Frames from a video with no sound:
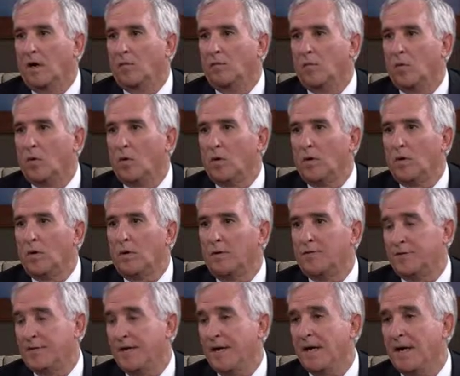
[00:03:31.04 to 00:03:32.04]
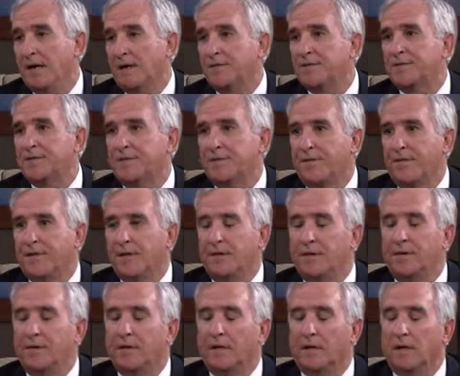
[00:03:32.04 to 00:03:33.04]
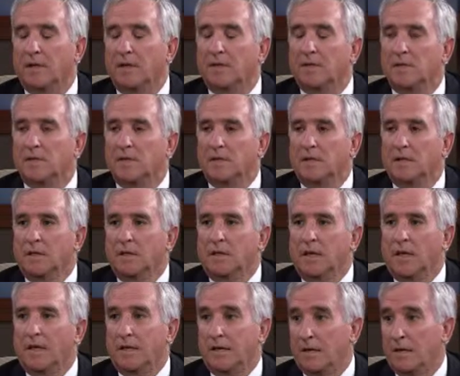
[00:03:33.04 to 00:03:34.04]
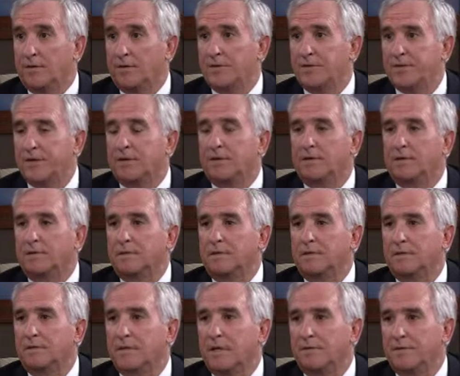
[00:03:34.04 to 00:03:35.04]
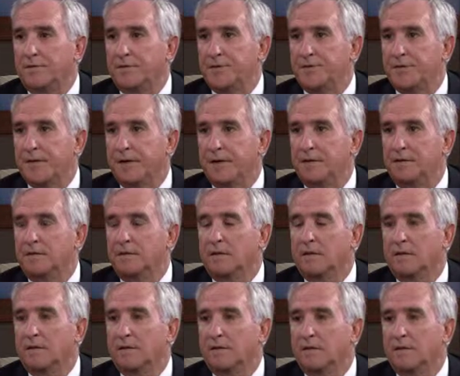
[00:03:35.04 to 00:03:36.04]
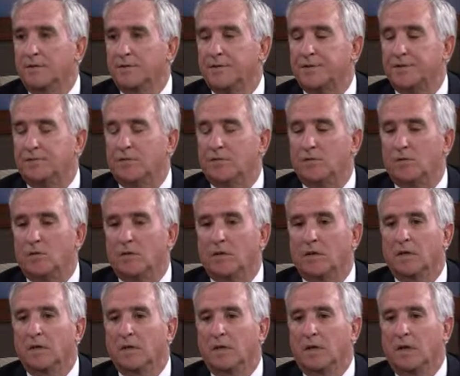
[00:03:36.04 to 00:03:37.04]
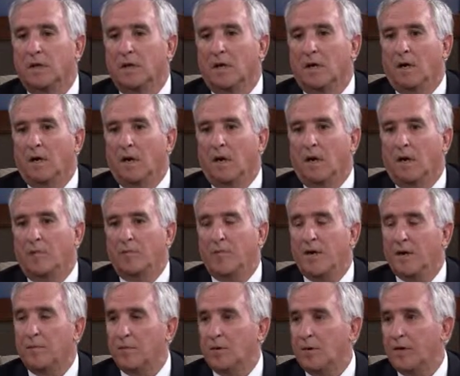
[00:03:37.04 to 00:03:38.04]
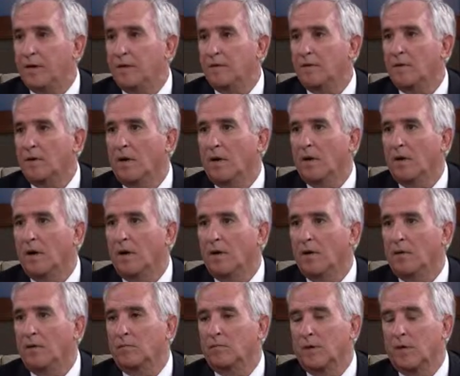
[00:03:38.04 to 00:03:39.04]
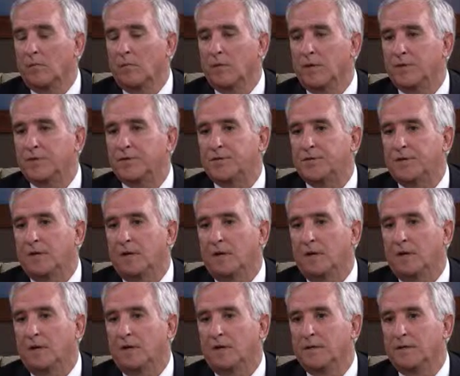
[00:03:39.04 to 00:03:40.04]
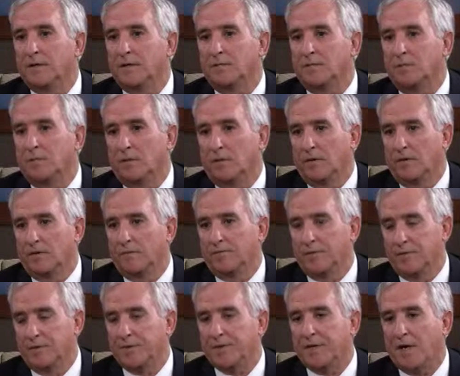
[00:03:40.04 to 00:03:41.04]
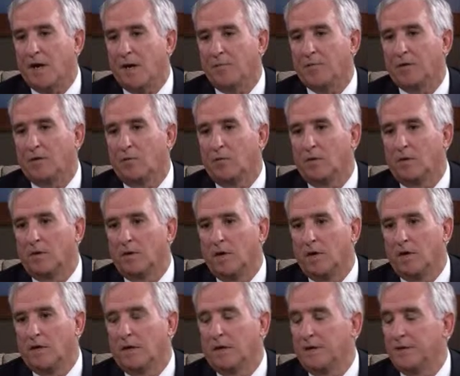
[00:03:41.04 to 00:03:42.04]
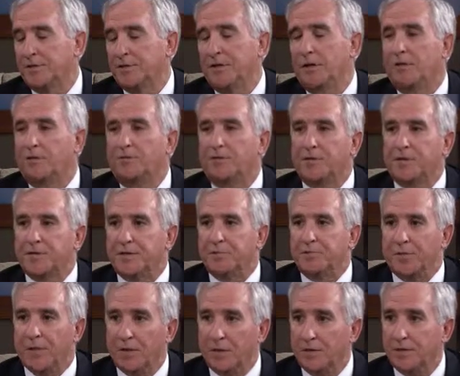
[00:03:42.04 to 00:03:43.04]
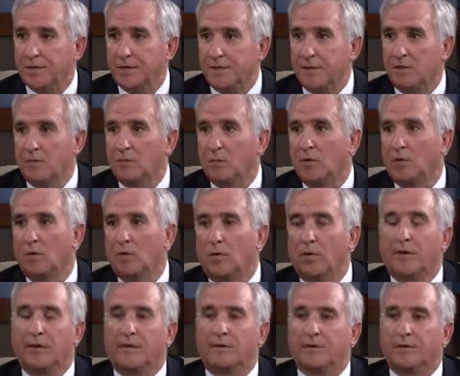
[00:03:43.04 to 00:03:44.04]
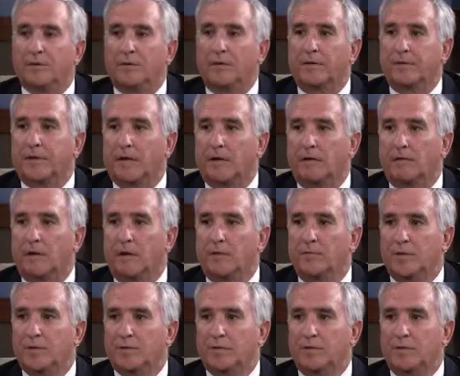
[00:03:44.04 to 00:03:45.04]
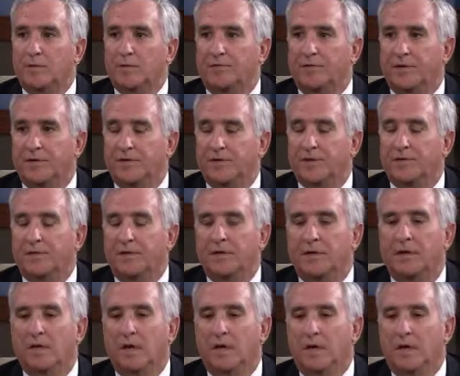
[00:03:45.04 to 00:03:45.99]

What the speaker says: more deaths than any other single southern state in the Civil War. Memory, which is the first topic we're considering for a symposium we're holding at the North Carolina Museum of History